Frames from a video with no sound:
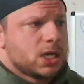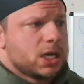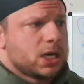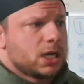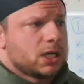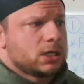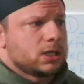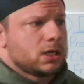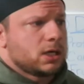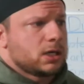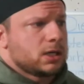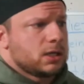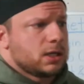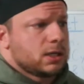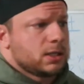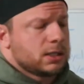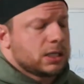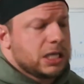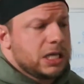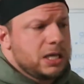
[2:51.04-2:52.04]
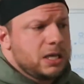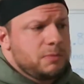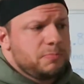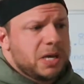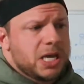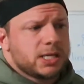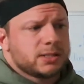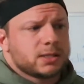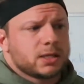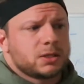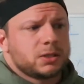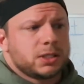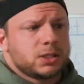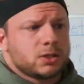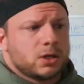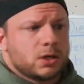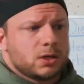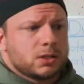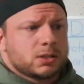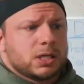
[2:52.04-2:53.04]
And he basically
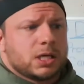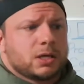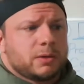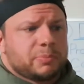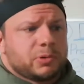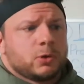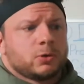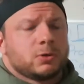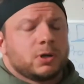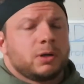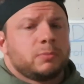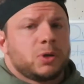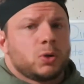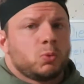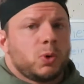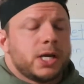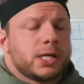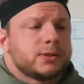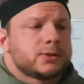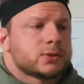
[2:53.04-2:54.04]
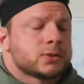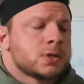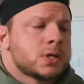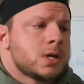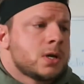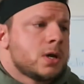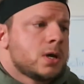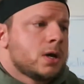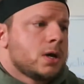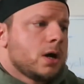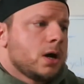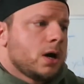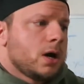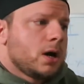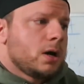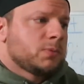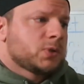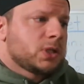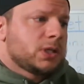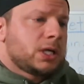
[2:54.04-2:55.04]
taught us how to program in weights.
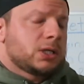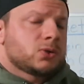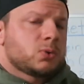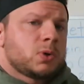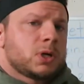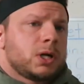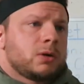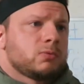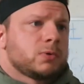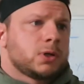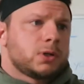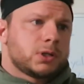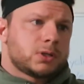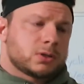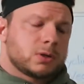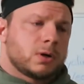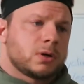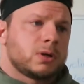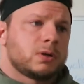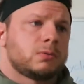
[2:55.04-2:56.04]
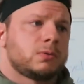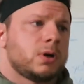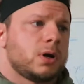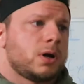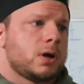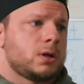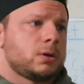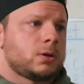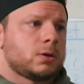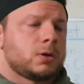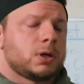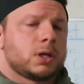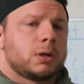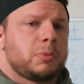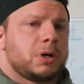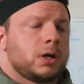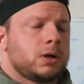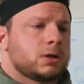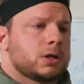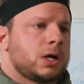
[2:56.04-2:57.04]
So that's when I really started learning
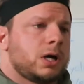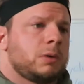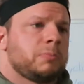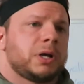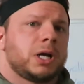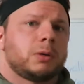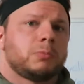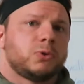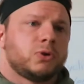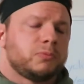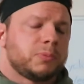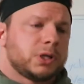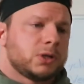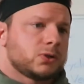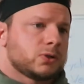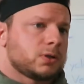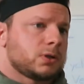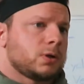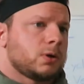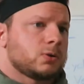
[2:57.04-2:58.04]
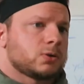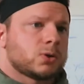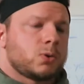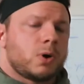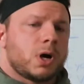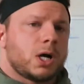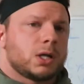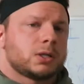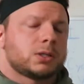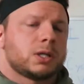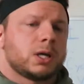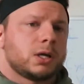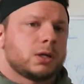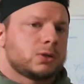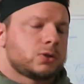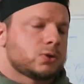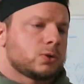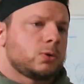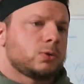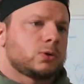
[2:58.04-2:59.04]
about compound movements, squats,
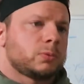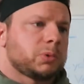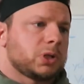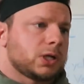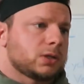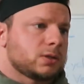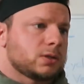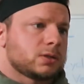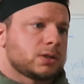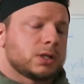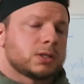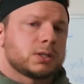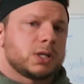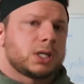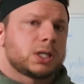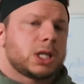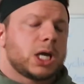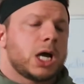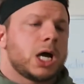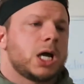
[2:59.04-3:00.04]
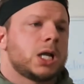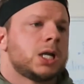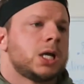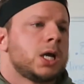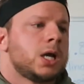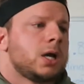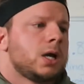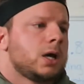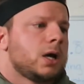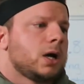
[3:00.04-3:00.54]
deads, shoulder plexes, things like that,